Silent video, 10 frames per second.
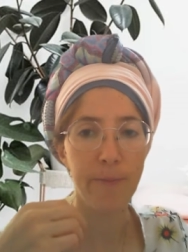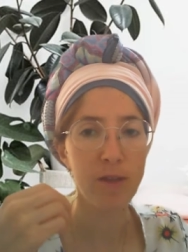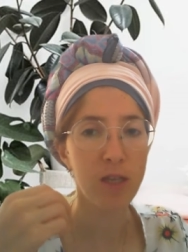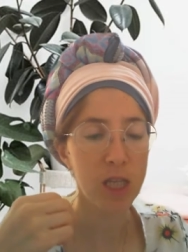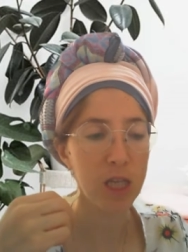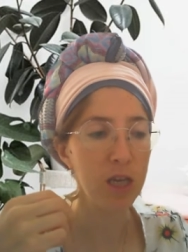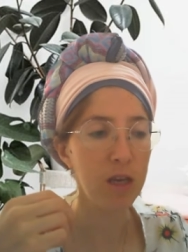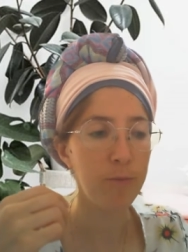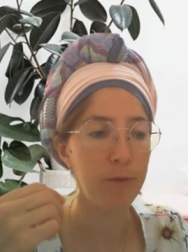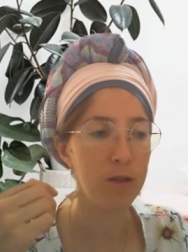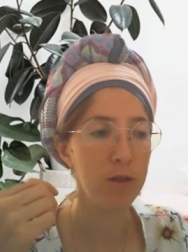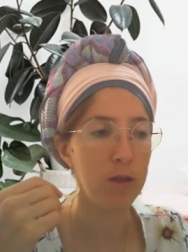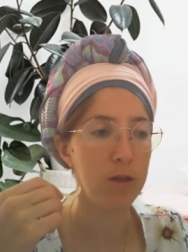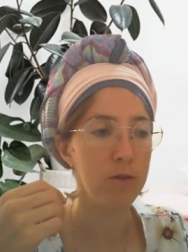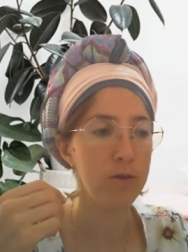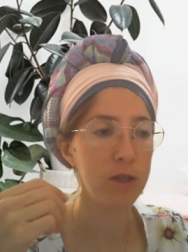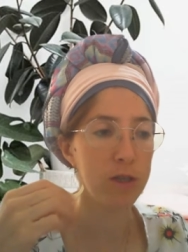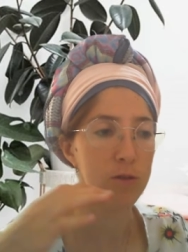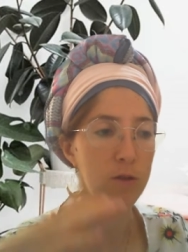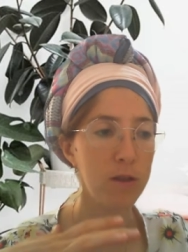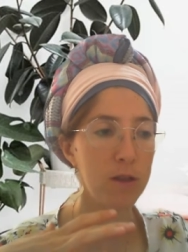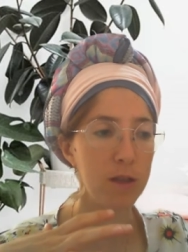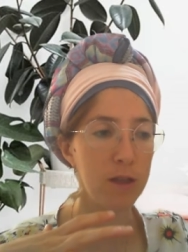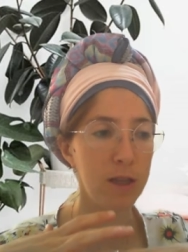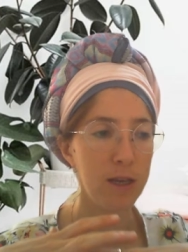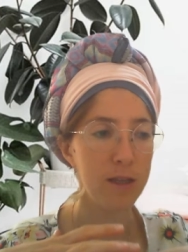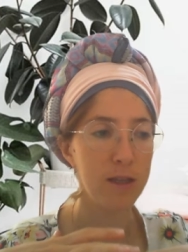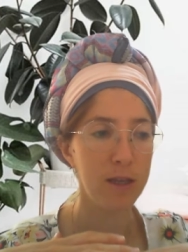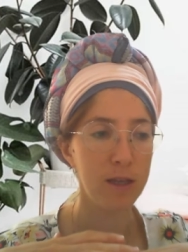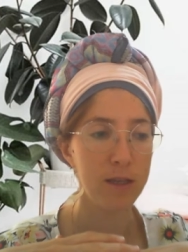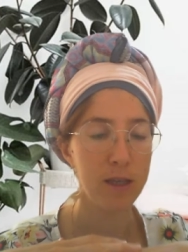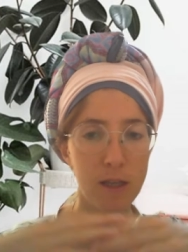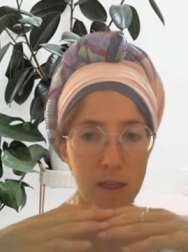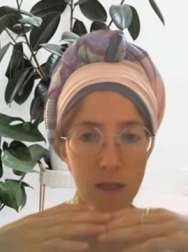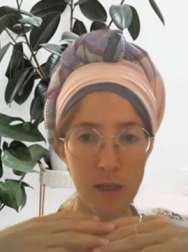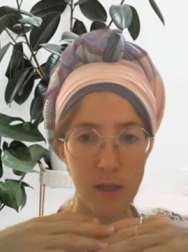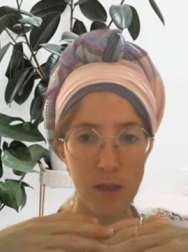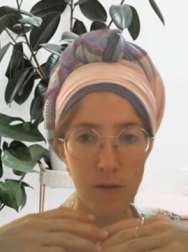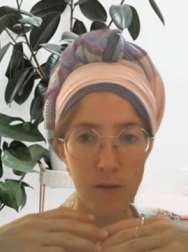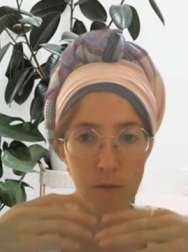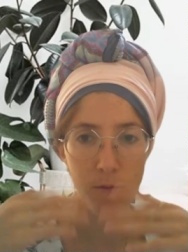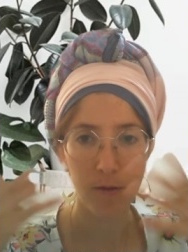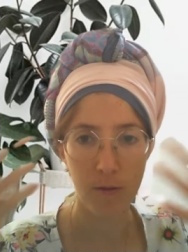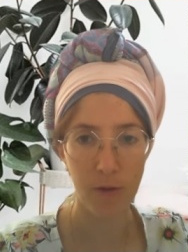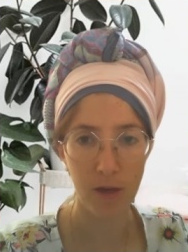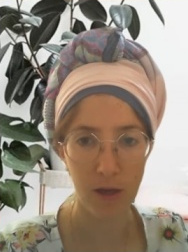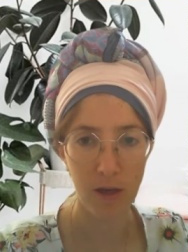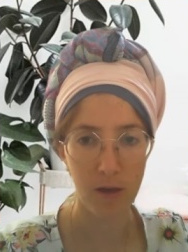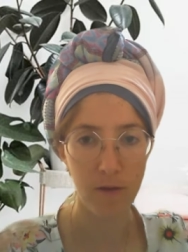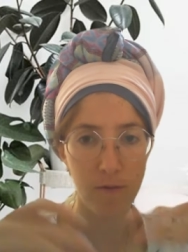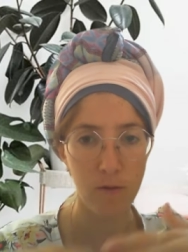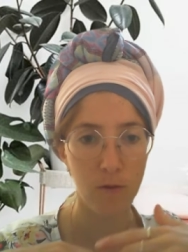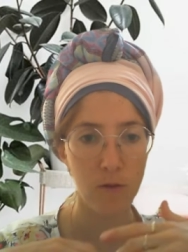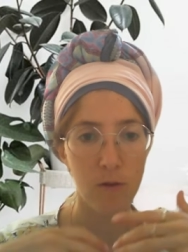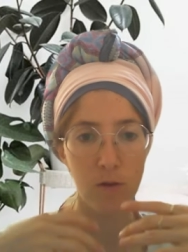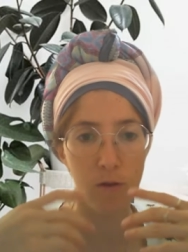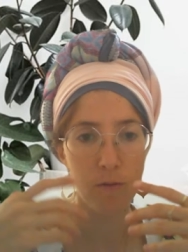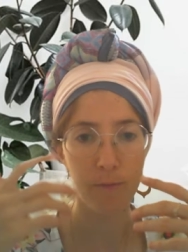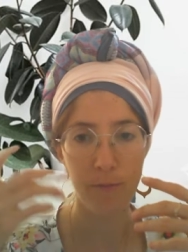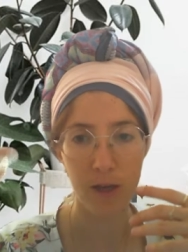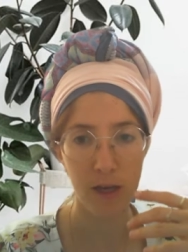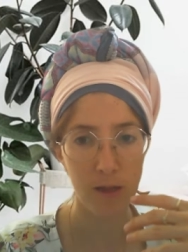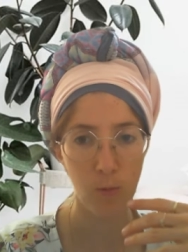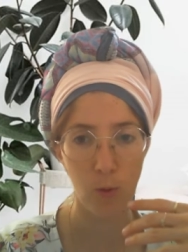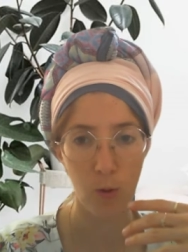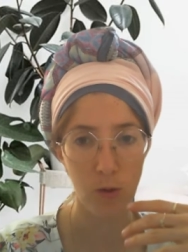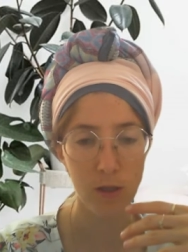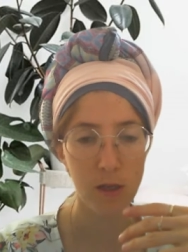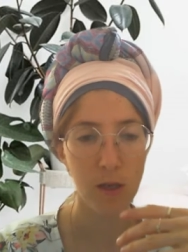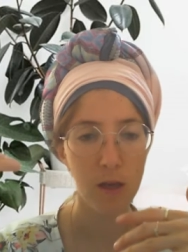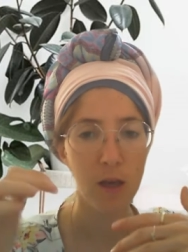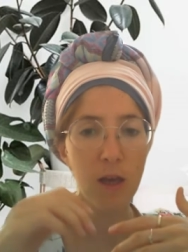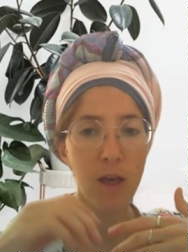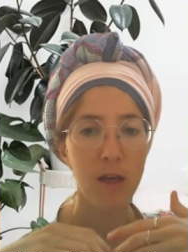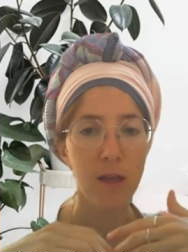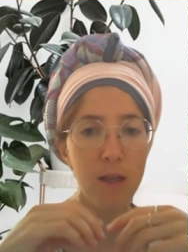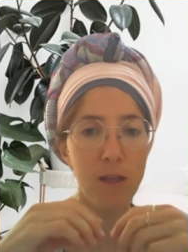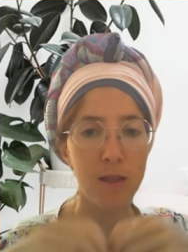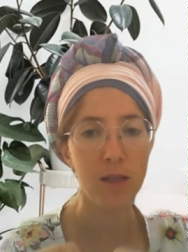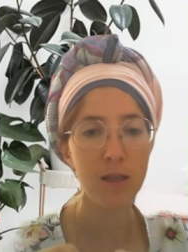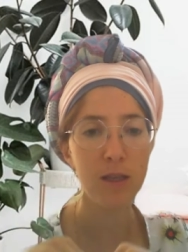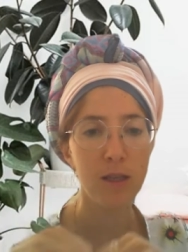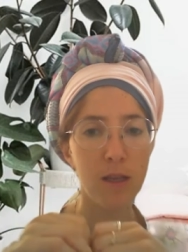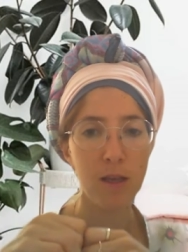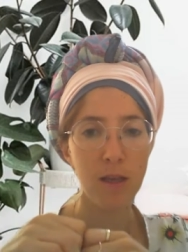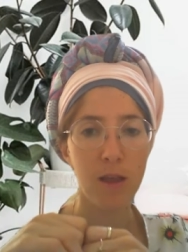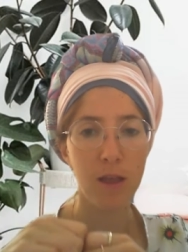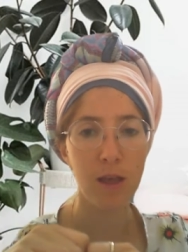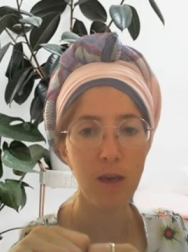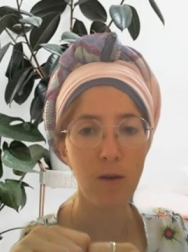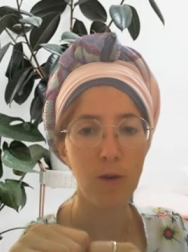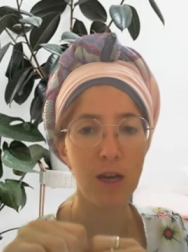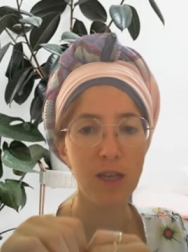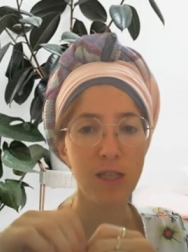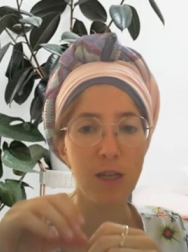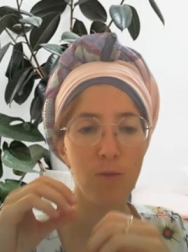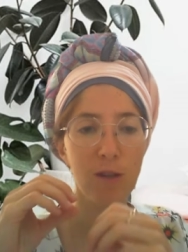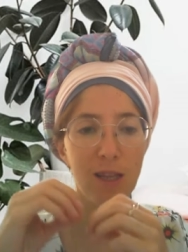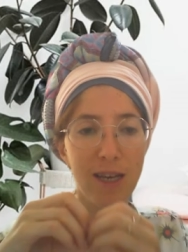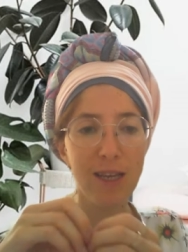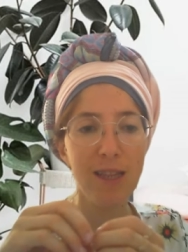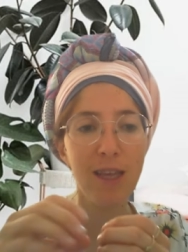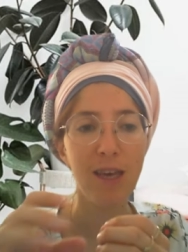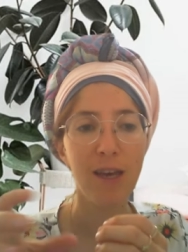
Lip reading: sick, but you just don't let the sickness behave or get worse. In this thing, we actually will learn